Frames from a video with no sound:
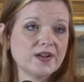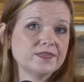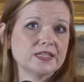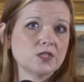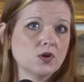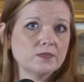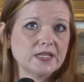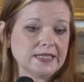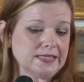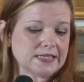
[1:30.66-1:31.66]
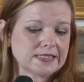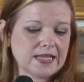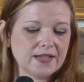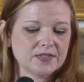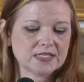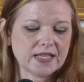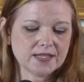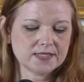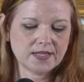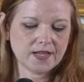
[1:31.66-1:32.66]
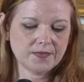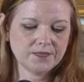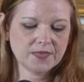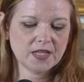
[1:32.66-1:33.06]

What if they told me he doesn't have dyslexia?